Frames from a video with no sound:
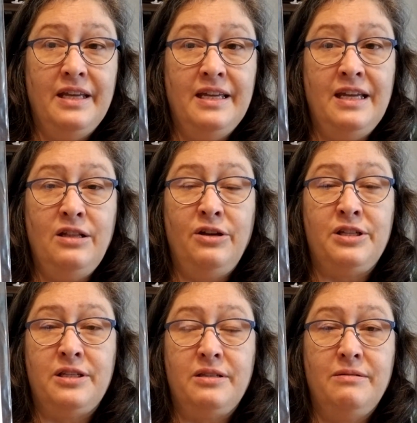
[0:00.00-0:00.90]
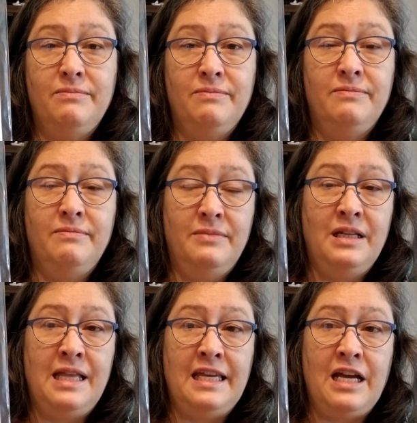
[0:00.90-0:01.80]
he looks
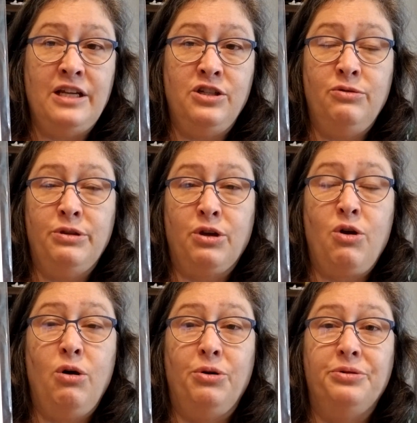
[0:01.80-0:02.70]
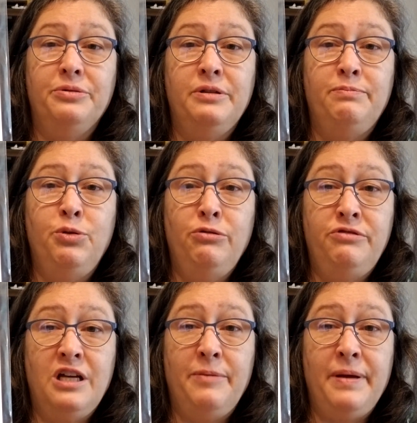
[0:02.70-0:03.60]
like I do in the cold.
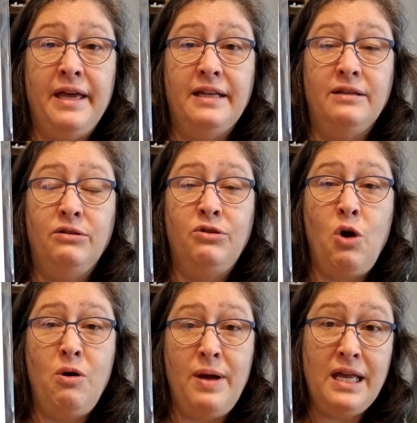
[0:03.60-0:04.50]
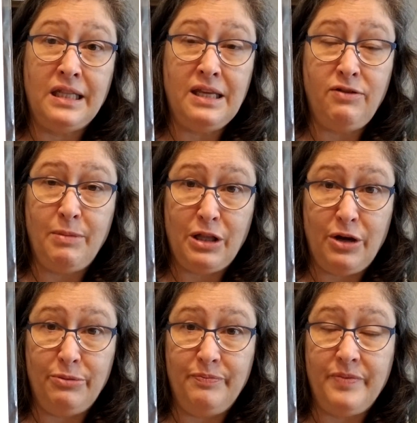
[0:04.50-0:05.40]
Poofed up and go away and leave him
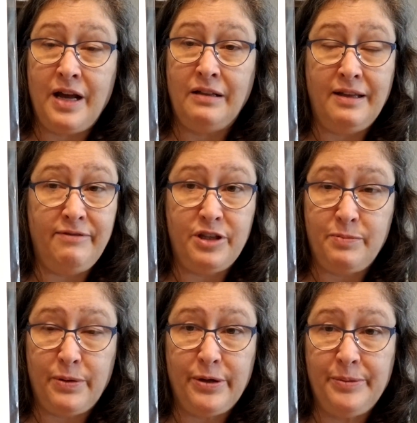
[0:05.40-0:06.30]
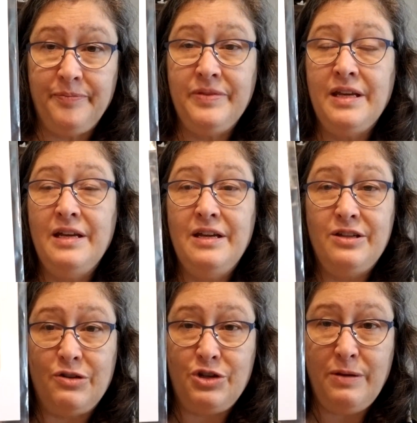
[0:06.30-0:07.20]
alone. I love this bird.
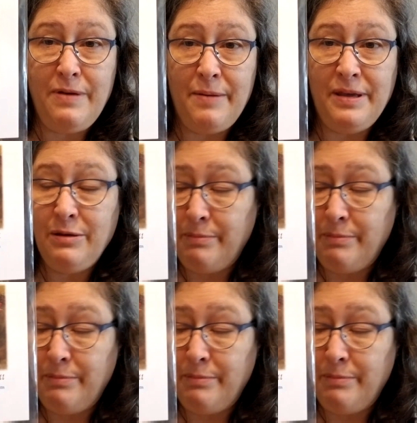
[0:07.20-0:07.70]
So she bought me the